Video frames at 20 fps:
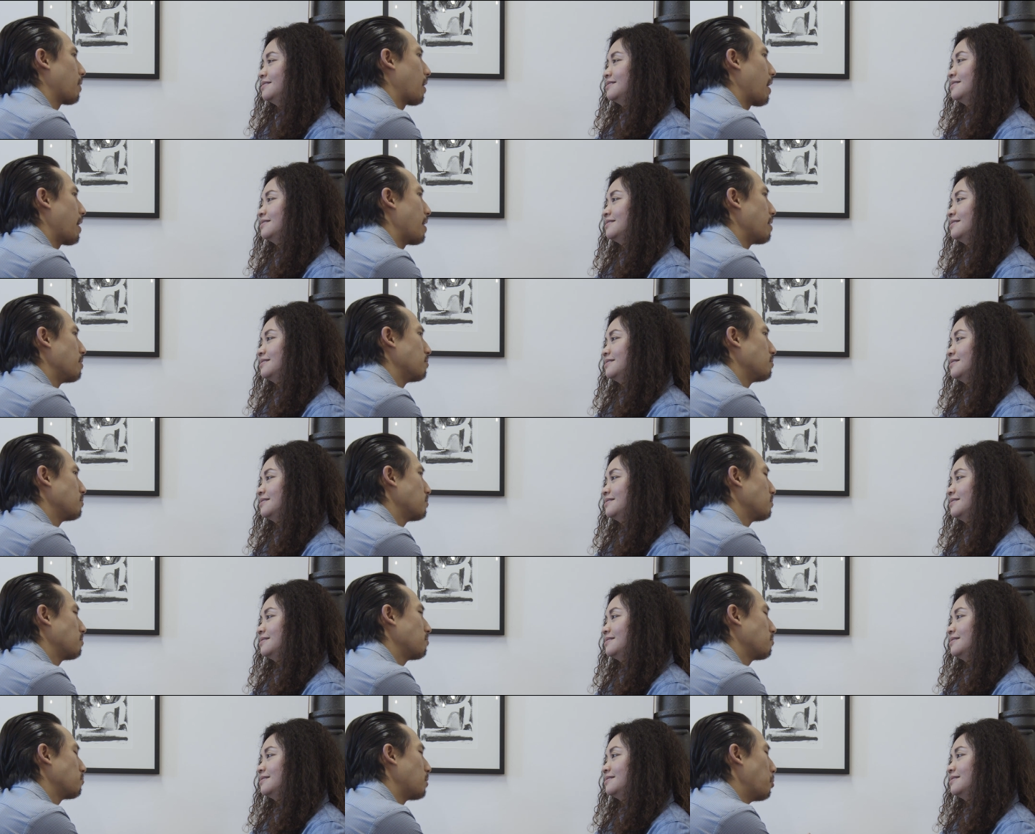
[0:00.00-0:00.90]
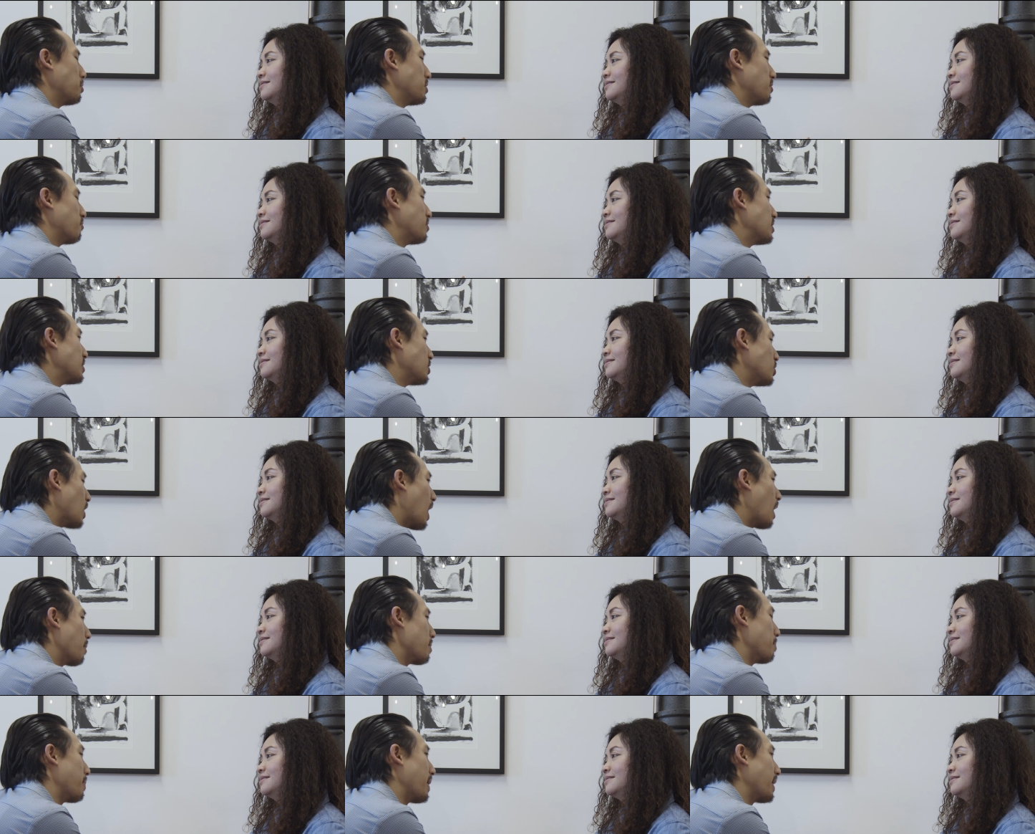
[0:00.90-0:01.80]
Speaker 1: And what was your first
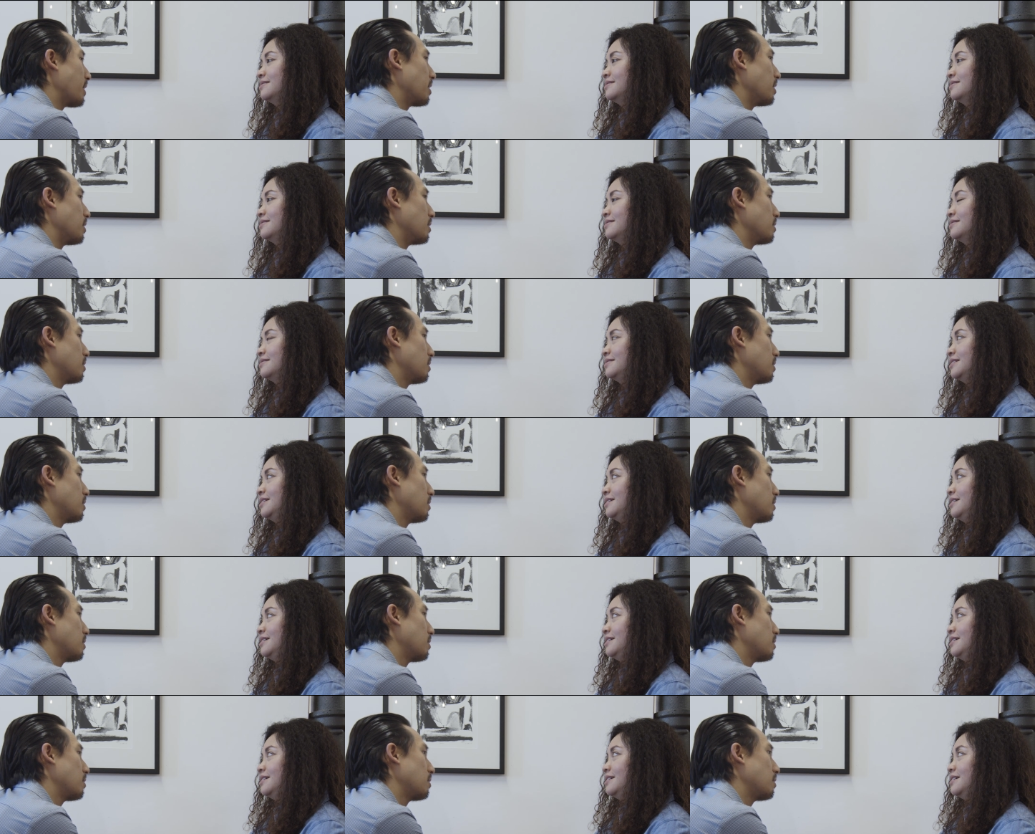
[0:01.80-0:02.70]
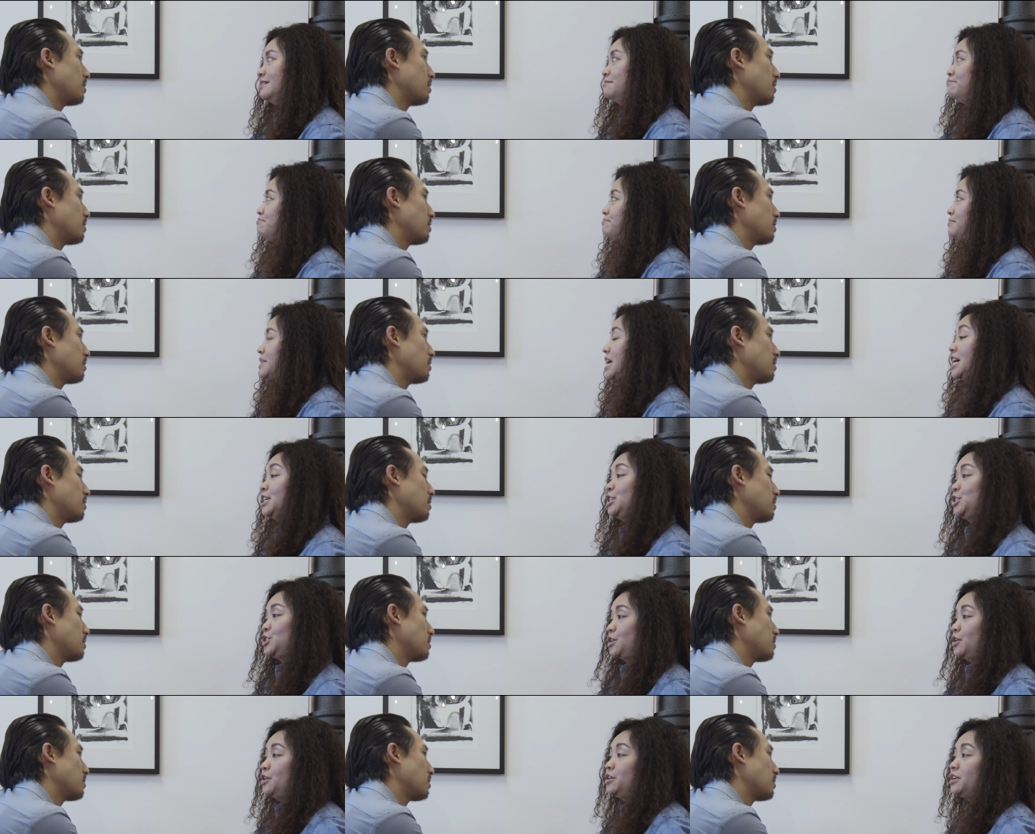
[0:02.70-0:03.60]
job in banking?
Speaker 2: I
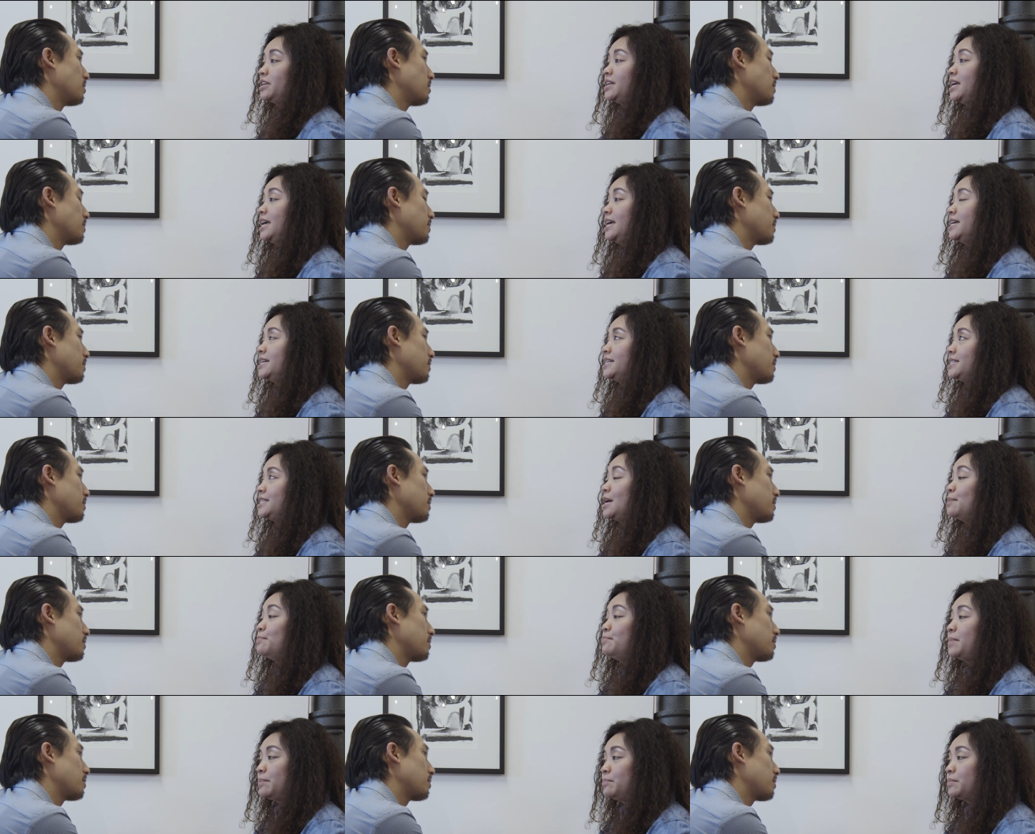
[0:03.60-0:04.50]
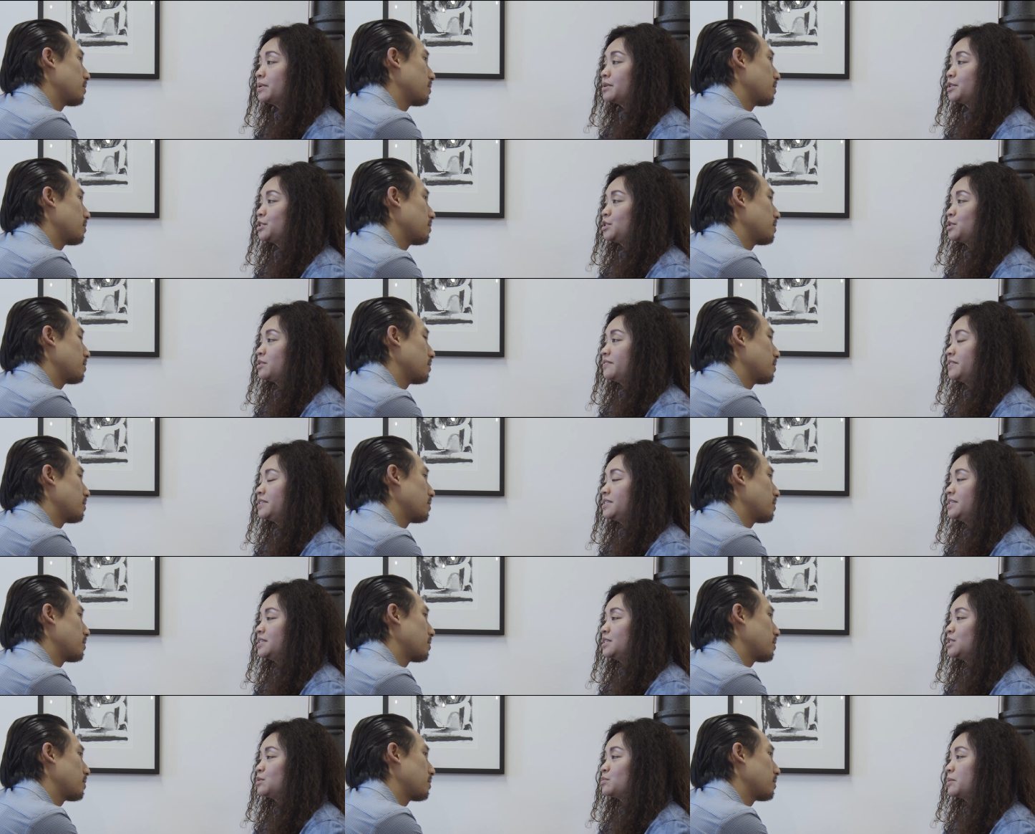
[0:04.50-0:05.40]
started as a member
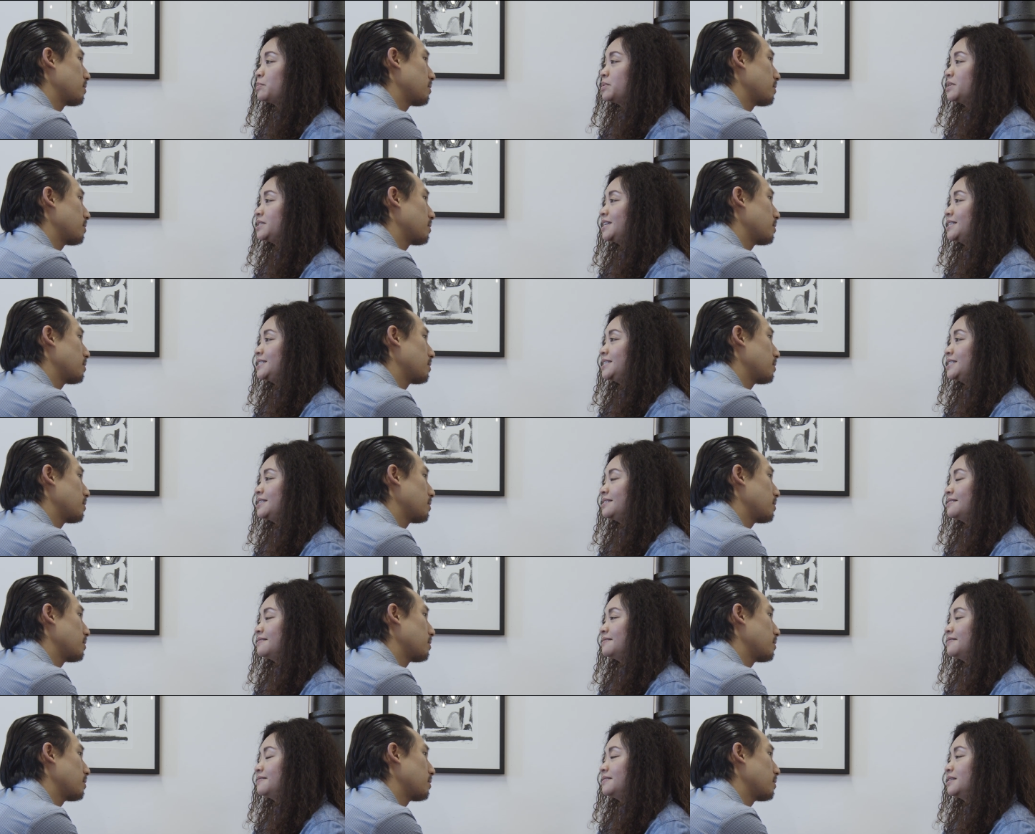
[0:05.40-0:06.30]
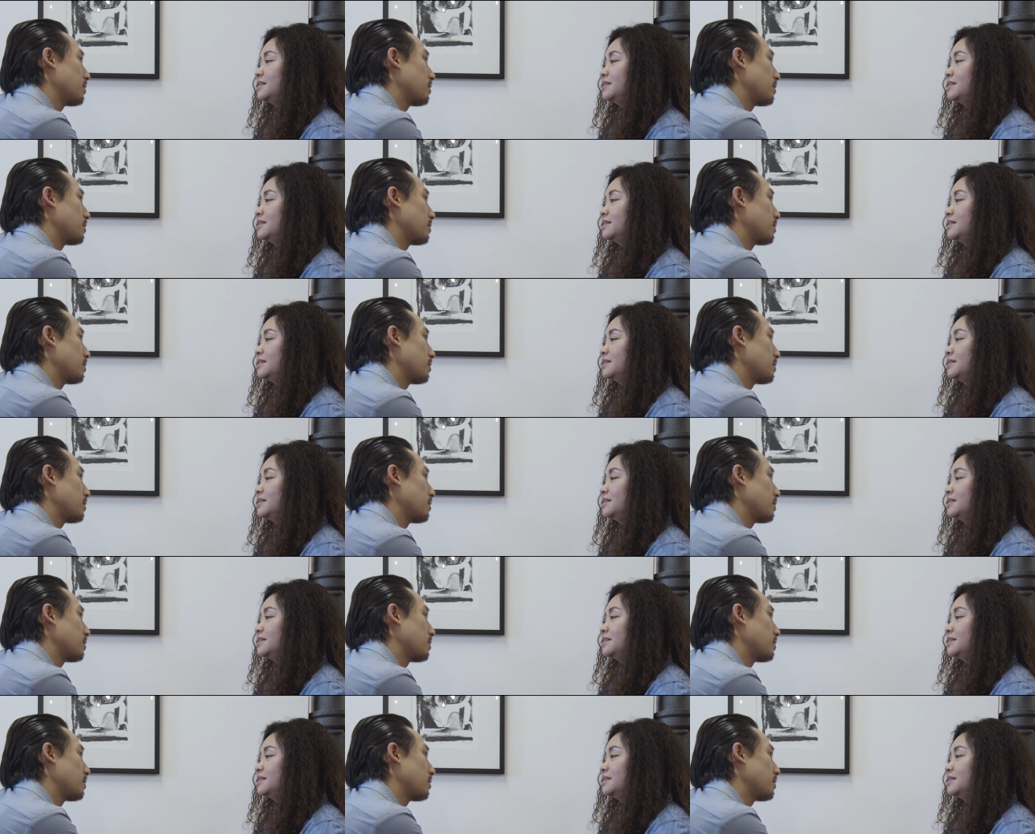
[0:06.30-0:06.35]
services representative,